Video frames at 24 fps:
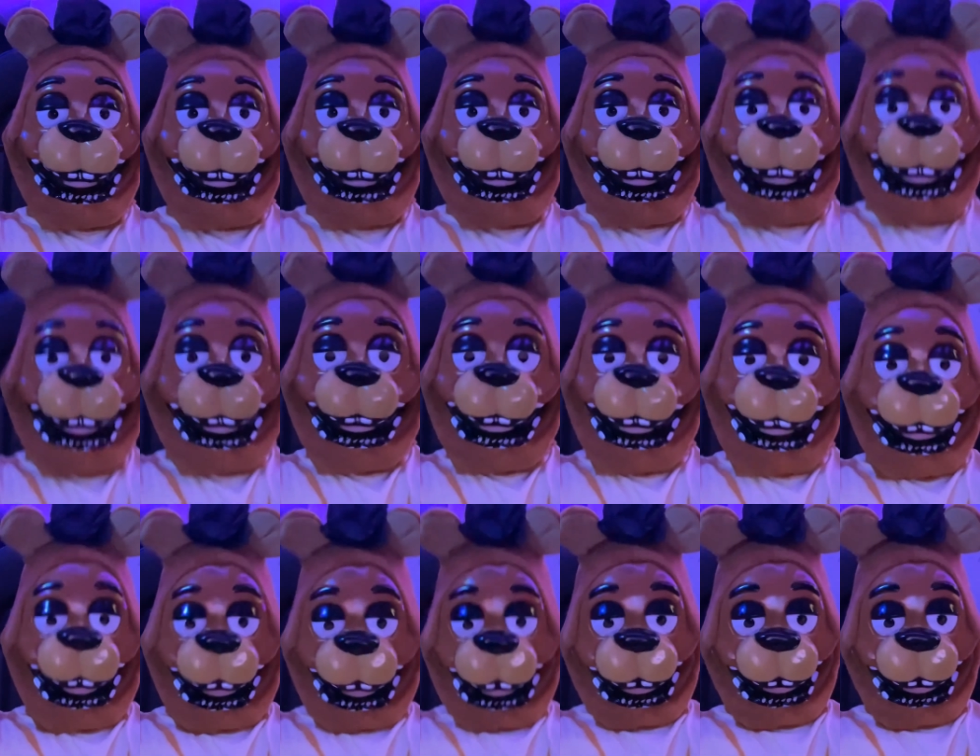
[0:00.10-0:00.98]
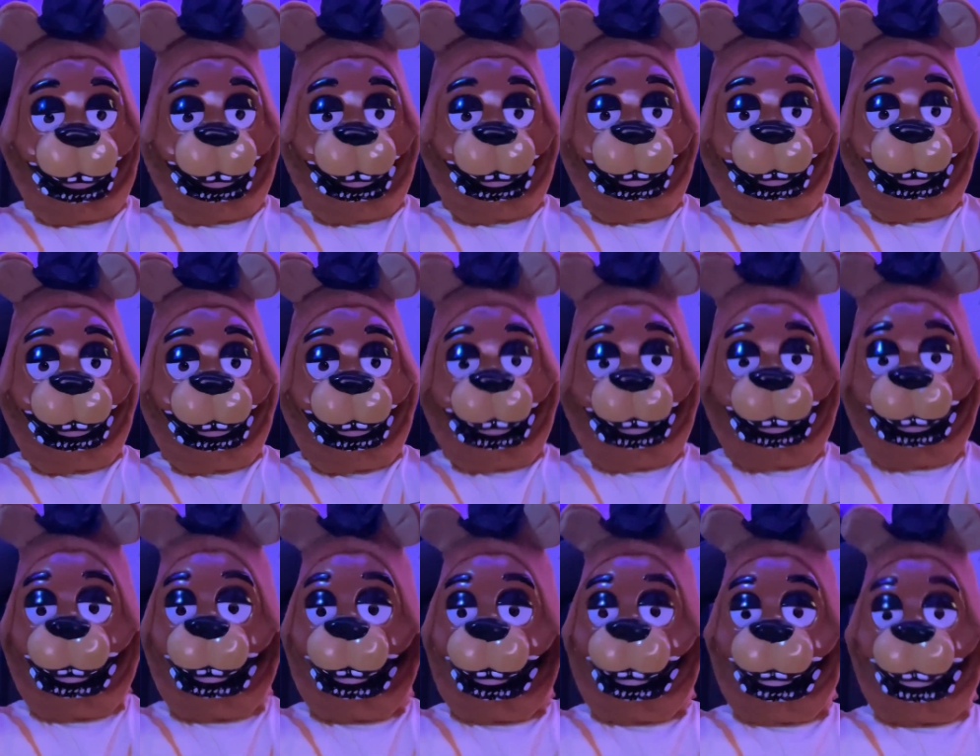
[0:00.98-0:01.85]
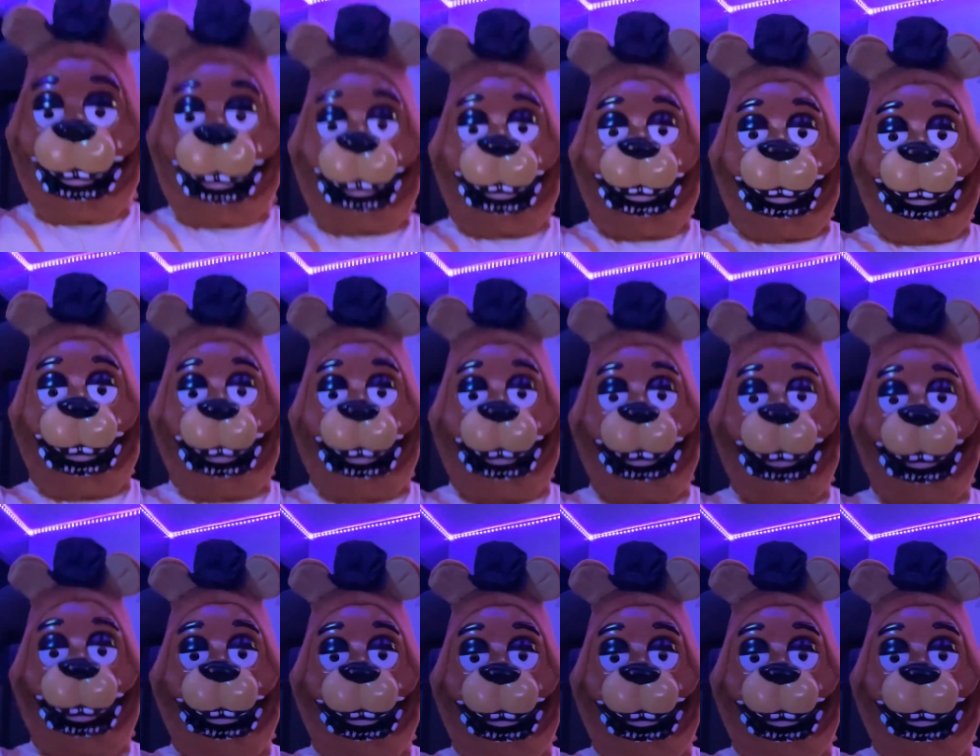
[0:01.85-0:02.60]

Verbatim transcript: morning, wait. This isn't right.